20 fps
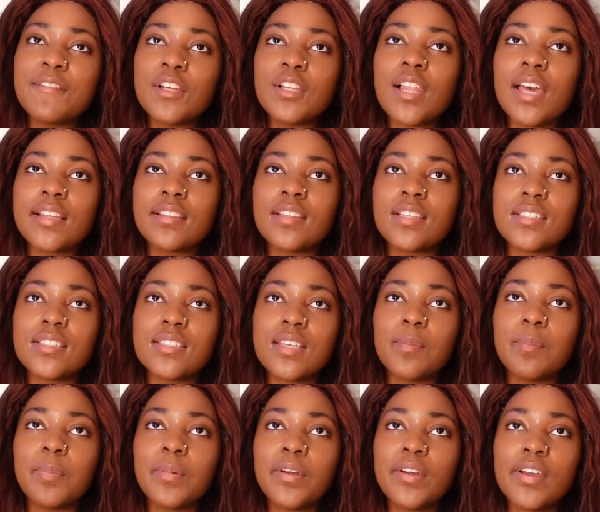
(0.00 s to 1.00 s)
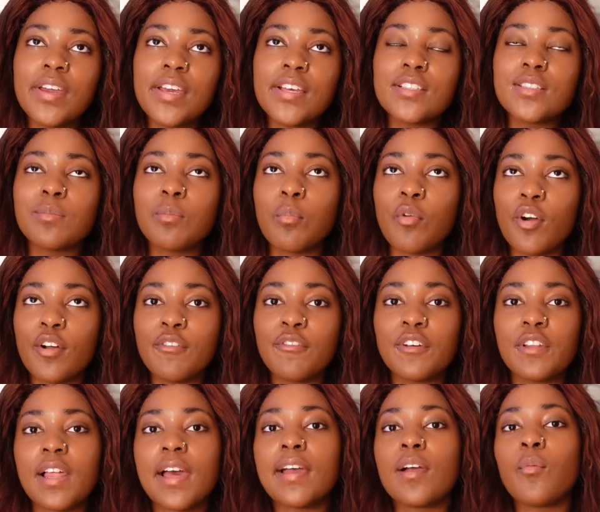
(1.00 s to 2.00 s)
feel like the zipper is more
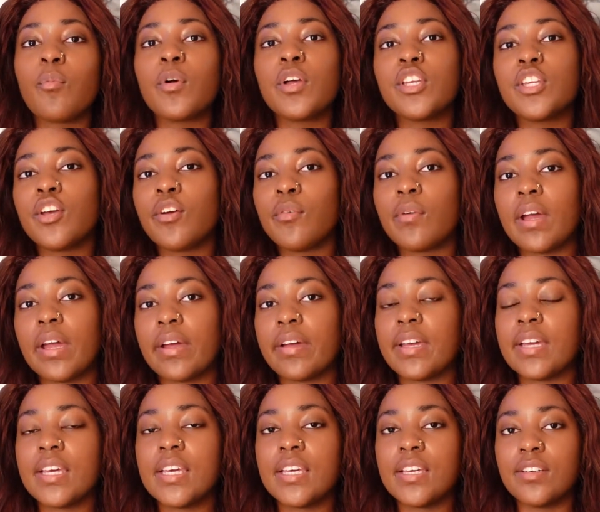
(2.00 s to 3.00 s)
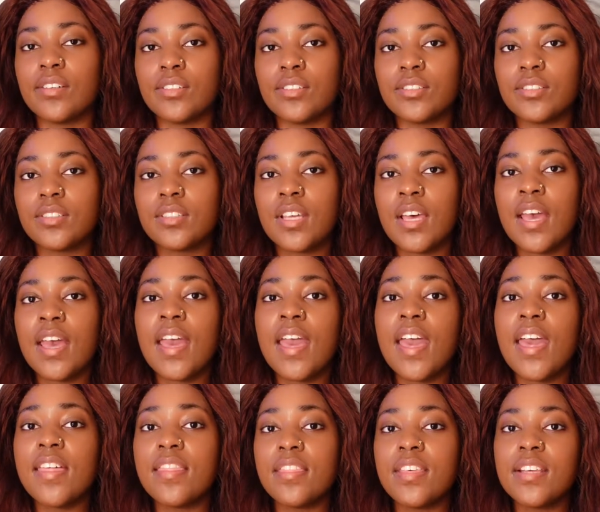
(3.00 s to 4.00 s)
for like when you're wearing heels
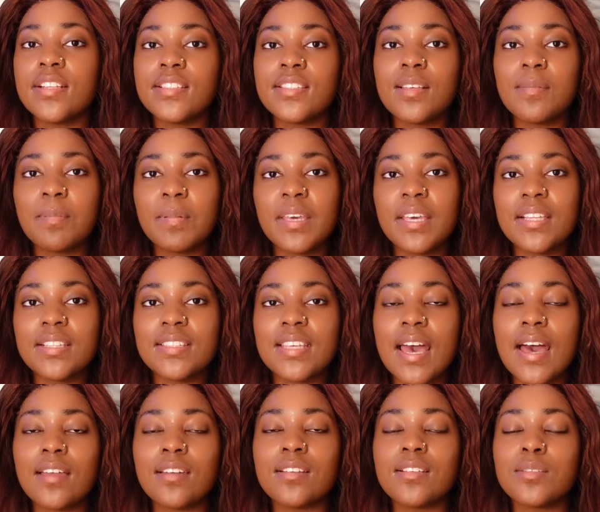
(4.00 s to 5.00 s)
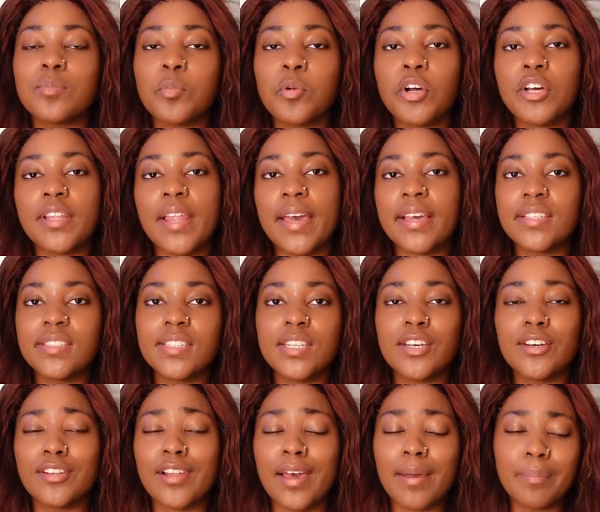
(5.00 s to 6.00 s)
and then zipping it down is more like
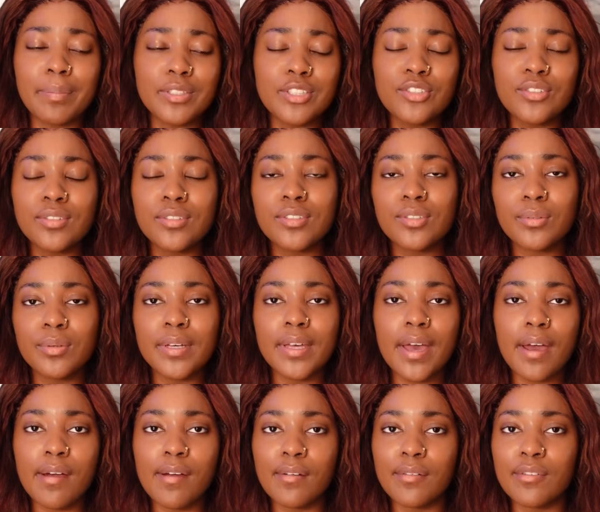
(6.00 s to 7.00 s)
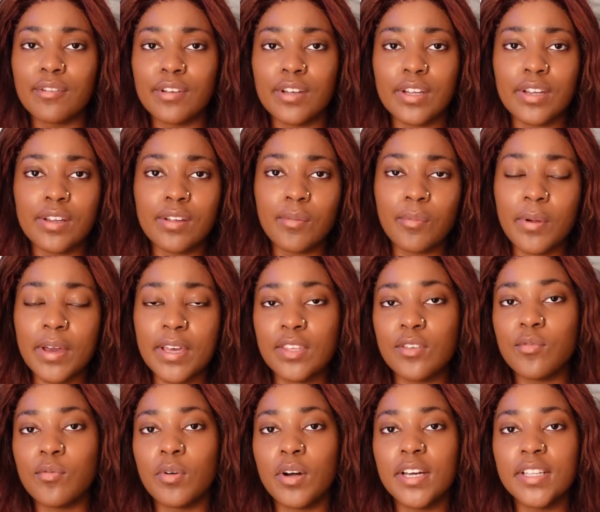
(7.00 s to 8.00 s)
sneaker like but you can do it however way
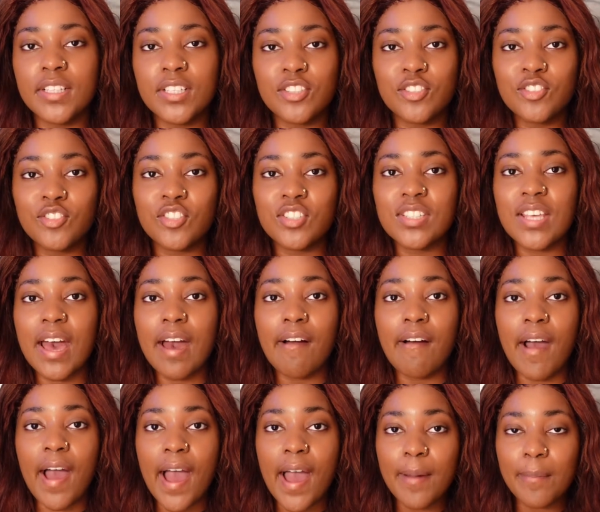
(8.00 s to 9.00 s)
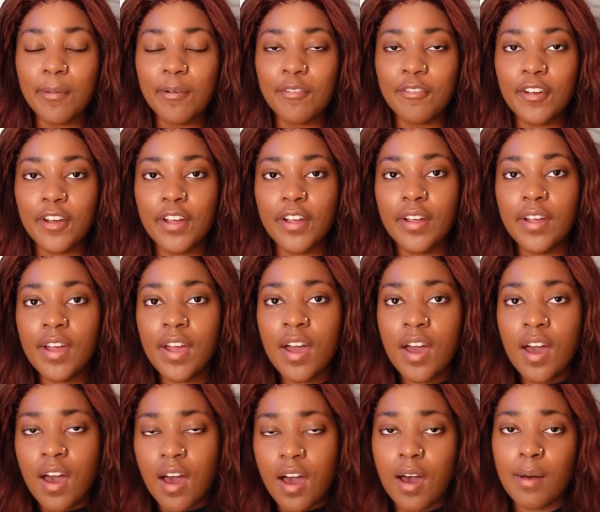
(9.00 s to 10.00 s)
you want this is just how I prefer
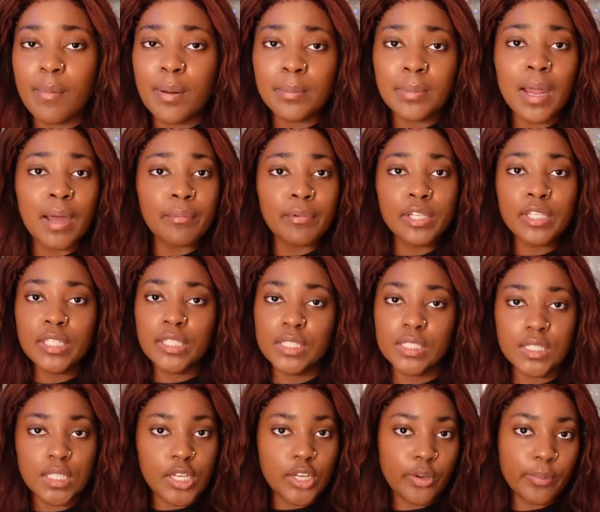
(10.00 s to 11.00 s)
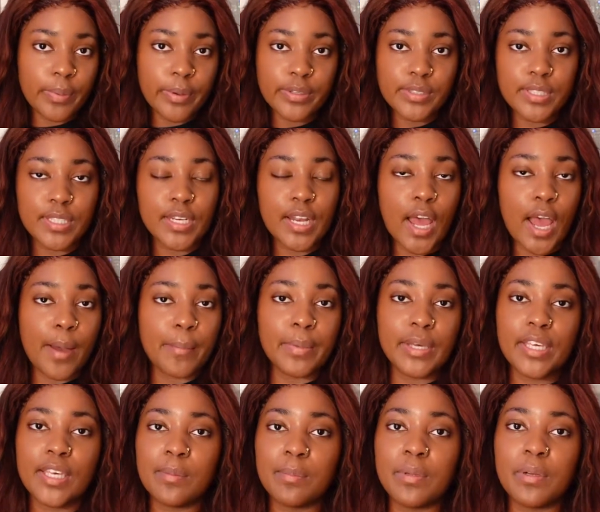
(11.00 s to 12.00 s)
um, I'm not really a sneaker person I'm gonna
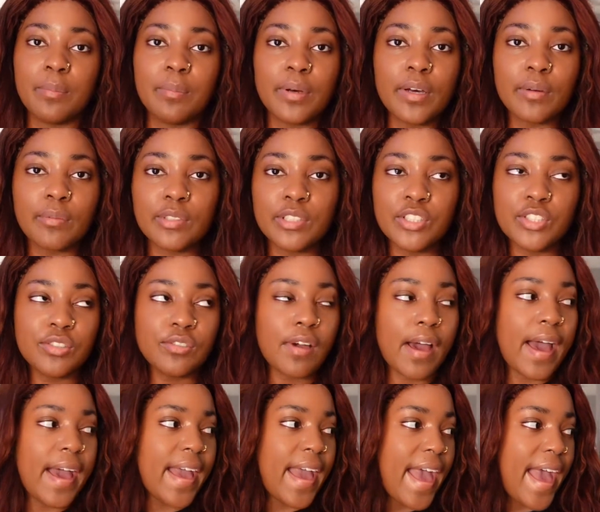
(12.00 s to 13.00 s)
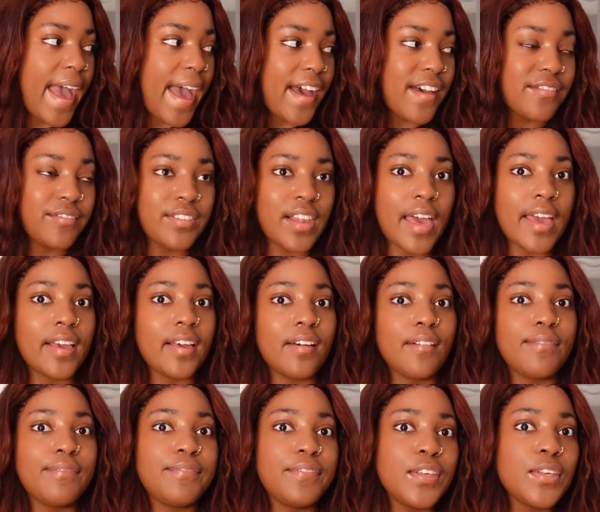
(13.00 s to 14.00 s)
keep it a buck with you I have like
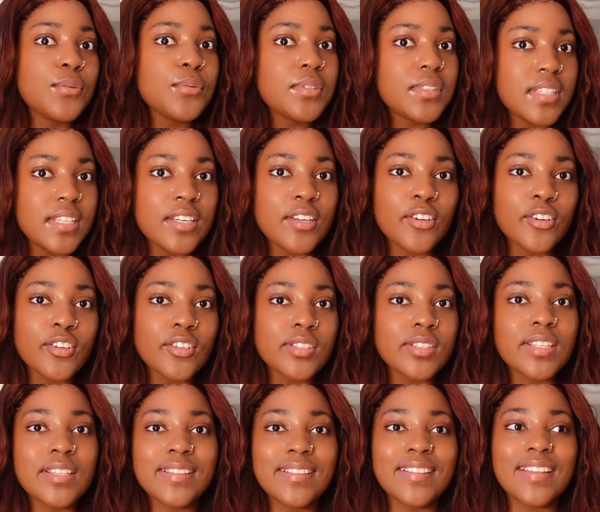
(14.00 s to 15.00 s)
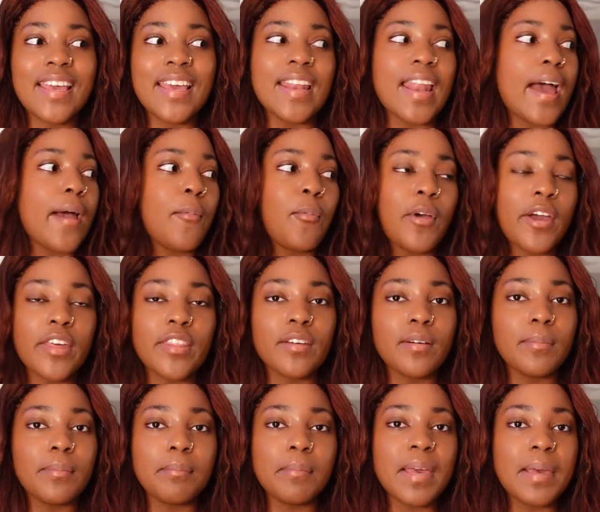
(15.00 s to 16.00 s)
few sneakers and I wear
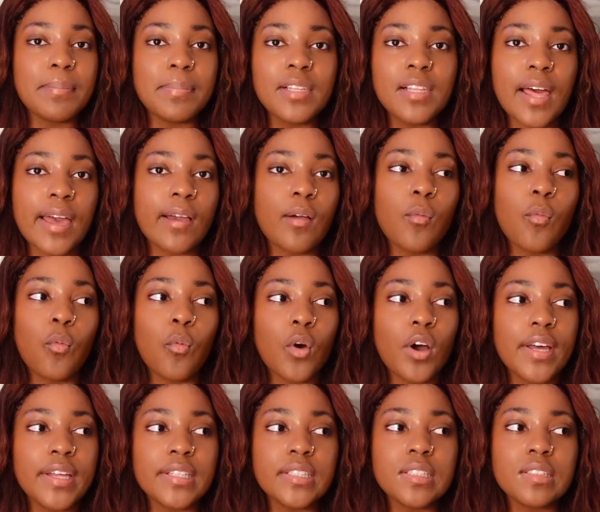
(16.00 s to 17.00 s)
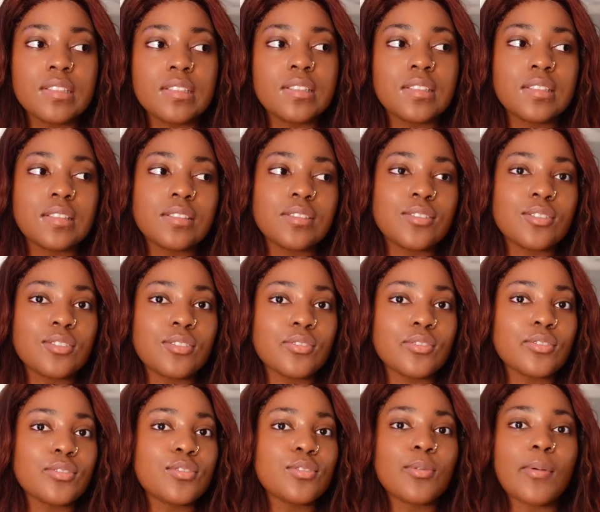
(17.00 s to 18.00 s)
them maybe like once
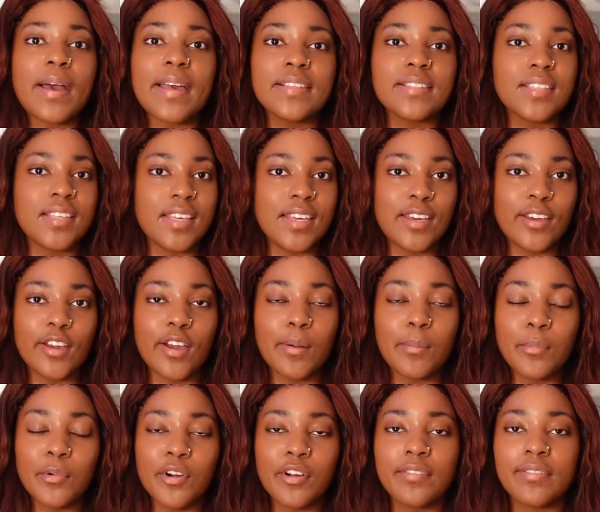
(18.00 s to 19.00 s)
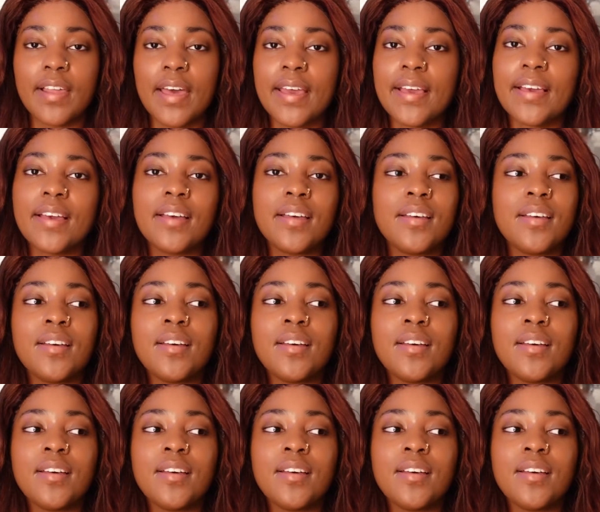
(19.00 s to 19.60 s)
twice a year. I'm more of like